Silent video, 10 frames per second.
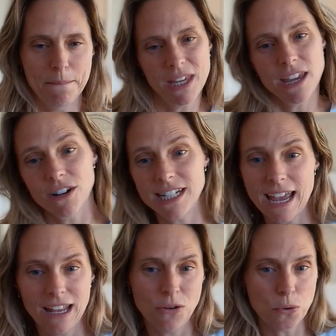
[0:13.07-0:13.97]
here are
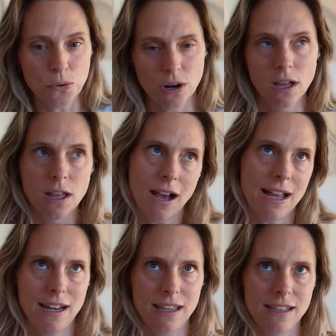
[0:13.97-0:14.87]
10 hook
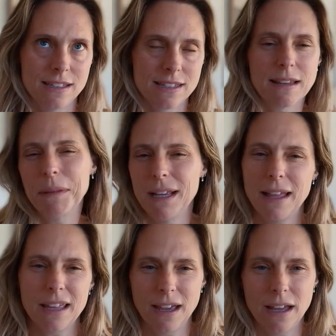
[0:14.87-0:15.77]
ideas, something
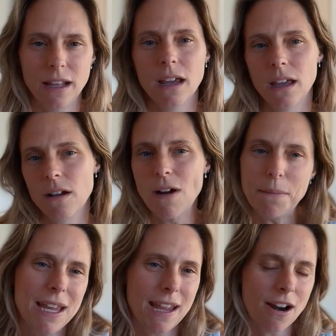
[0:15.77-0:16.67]
like that. Write
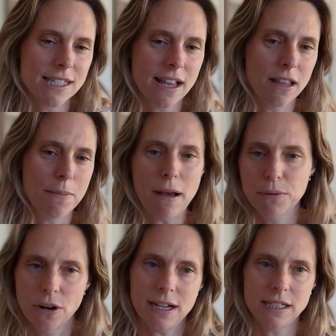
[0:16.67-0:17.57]
me a carousel about
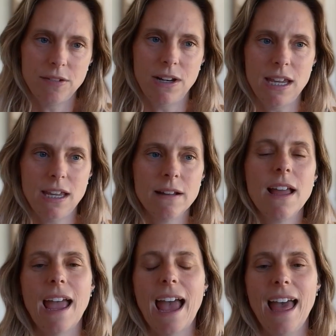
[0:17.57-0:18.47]
productivity.
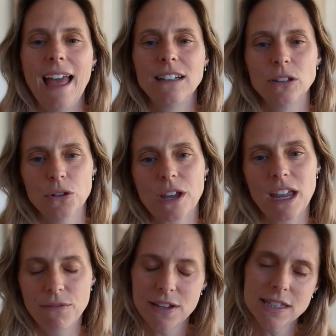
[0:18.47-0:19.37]
And look, it
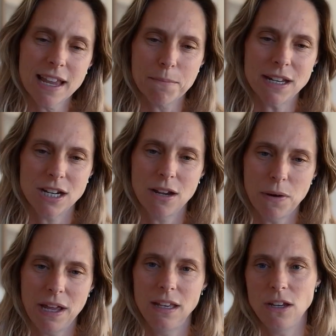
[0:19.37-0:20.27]
feels like magic
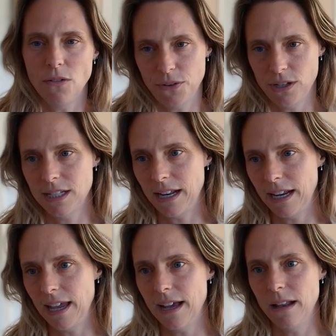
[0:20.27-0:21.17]
when you're first
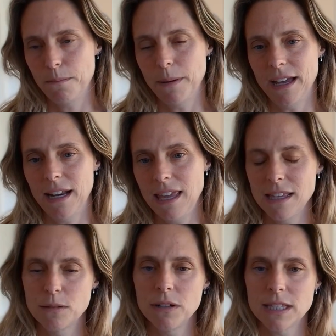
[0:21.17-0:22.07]
starting out, but
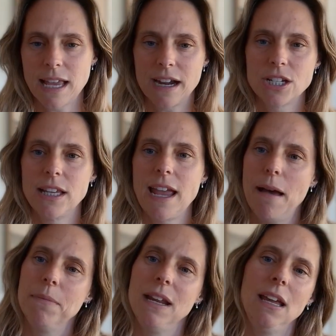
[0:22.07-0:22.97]
here's what's actually
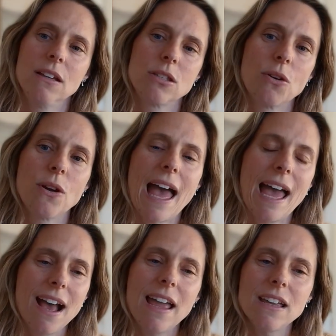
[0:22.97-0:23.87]
happening. So
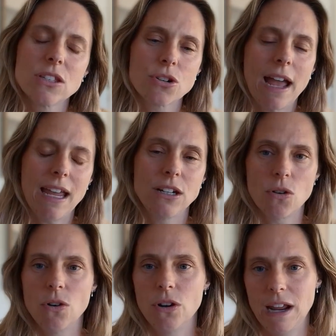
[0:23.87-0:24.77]
AI is trained
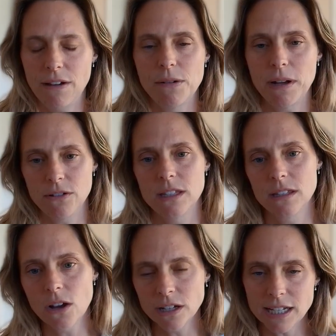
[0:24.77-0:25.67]
on everyone else's
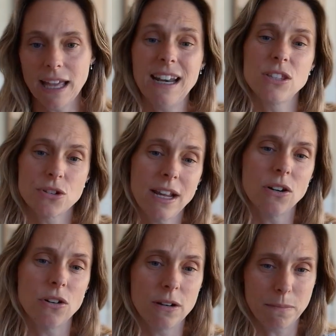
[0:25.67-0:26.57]
content. It's trained
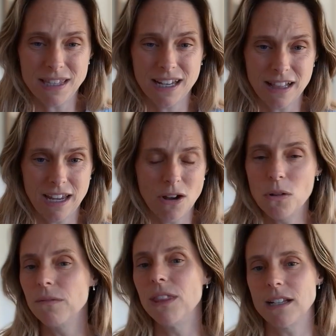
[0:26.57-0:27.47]
on basically all
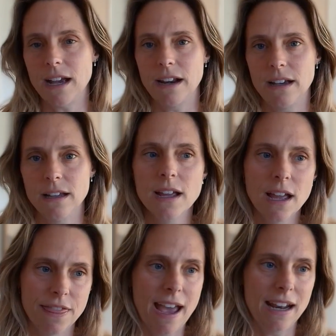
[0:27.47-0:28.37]
of the data
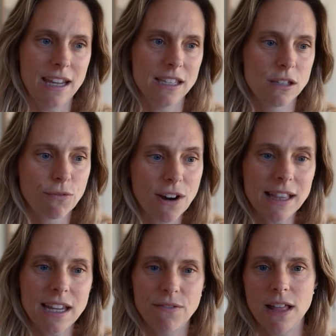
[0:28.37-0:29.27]
that is
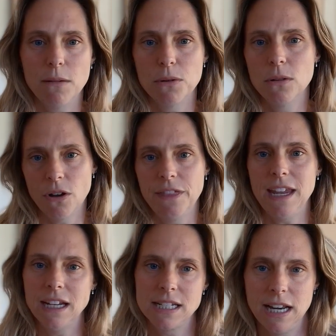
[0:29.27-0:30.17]
freely available on the
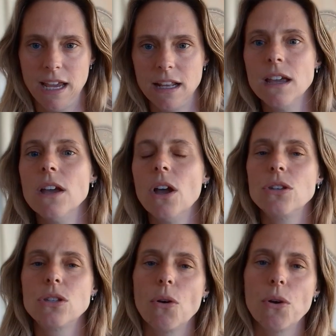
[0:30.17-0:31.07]
internet.
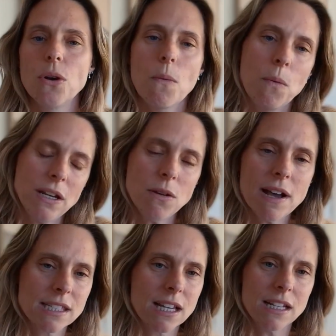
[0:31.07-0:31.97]
So when you
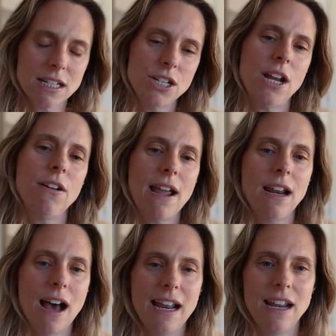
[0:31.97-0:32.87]
ask it to generate
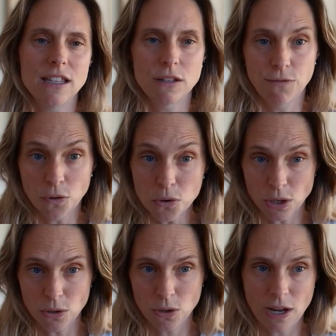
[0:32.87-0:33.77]
ideas for
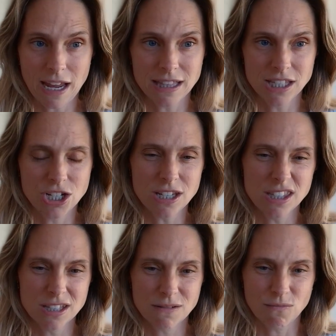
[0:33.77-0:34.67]
you, it's
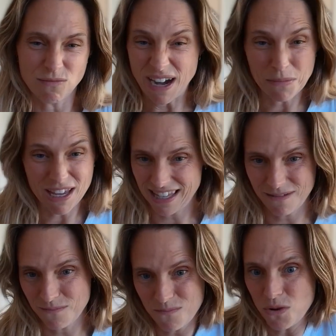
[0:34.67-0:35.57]
just
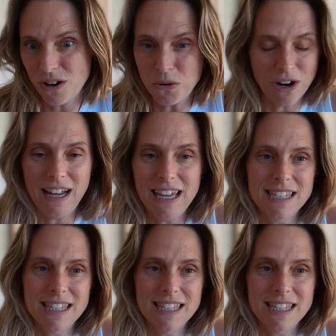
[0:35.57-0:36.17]
remixing what already